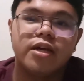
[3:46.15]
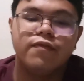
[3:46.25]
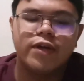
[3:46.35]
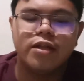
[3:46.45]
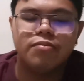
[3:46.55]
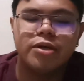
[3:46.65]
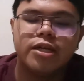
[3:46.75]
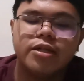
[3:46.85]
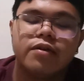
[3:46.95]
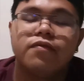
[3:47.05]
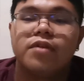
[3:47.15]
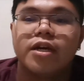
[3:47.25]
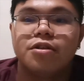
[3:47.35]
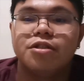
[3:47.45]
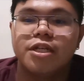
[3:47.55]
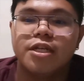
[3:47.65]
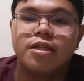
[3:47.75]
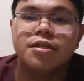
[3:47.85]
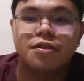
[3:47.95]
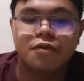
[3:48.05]
on the availability of nitrogen
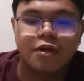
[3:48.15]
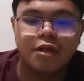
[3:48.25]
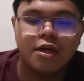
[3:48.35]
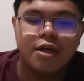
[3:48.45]
in the soil